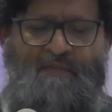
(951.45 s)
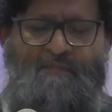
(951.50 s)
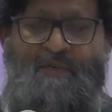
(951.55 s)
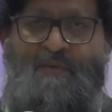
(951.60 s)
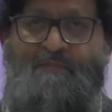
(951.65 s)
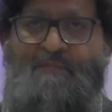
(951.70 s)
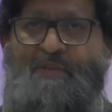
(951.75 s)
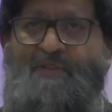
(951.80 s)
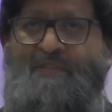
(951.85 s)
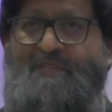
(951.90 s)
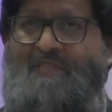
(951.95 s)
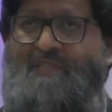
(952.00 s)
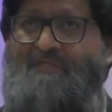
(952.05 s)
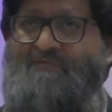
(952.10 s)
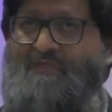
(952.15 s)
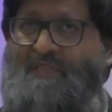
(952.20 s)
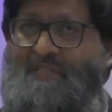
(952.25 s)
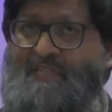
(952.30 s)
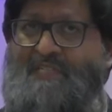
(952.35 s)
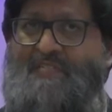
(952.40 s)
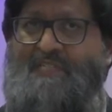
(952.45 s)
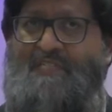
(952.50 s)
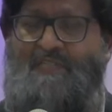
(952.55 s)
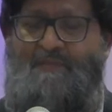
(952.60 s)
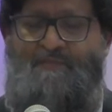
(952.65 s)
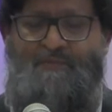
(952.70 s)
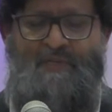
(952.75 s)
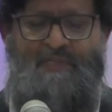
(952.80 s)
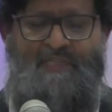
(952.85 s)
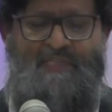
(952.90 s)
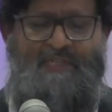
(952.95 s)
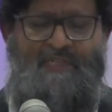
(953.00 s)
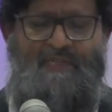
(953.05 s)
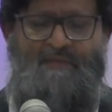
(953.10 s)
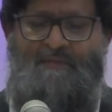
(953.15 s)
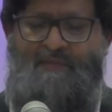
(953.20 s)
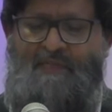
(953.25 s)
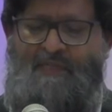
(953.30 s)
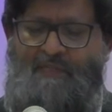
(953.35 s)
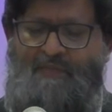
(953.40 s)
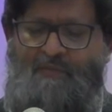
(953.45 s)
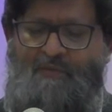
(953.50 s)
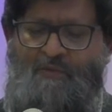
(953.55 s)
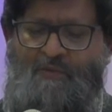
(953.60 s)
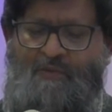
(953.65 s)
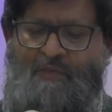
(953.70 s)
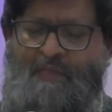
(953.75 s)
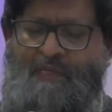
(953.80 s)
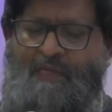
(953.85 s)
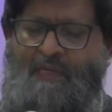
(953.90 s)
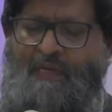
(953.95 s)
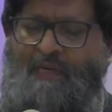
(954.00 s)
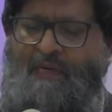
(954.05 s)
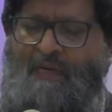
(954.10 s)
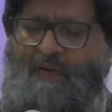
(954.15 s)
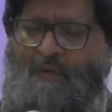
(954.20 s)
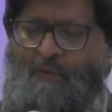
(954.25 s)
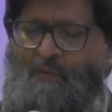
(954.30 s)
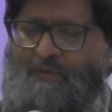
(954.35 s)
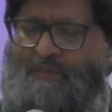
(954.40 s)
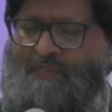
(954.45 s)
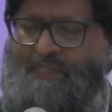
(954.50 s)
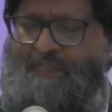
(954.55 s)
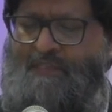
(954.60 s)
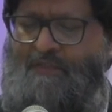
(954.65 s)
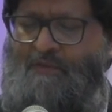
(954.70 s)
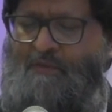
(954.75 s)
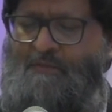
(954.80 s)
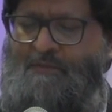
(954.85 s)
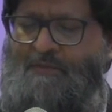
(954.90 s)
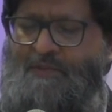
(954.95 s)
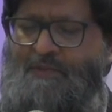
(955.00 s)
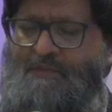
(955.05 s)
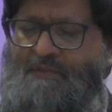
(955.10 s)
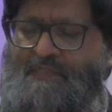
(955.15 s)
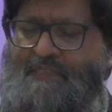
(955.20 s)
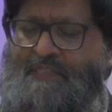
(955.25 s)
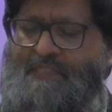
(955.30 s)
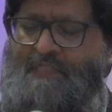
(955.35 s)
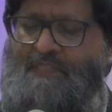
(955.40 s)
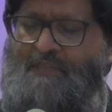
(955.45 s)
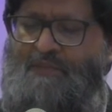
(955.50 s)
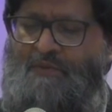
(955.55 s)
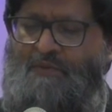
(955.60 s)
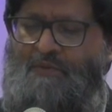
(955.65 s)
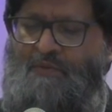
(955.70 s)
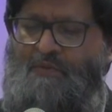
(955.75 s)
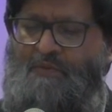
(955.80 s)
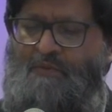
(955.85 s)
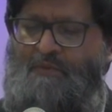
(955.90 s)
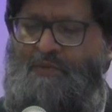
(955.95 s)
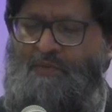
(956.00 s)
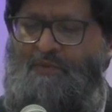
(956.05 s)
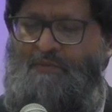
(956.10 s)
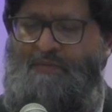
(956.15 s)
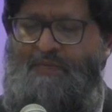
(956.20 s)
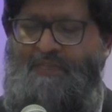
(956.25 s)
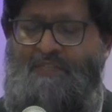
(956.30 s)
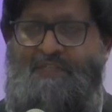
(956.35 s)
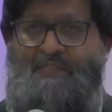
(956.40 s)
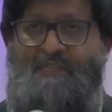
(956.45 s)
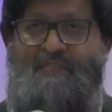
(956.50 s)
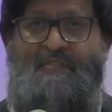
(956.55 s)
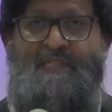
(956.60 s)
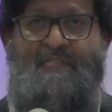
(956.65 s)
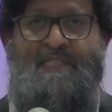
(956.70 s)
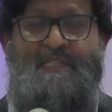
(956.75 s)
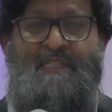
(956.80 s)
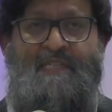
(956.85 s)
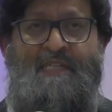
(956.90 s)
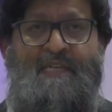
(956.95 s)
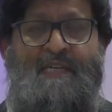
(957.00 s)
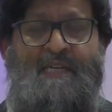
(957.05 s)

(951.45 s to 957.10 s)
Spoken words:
but because he released this press statement, I thought I would take the opportunity to mention it.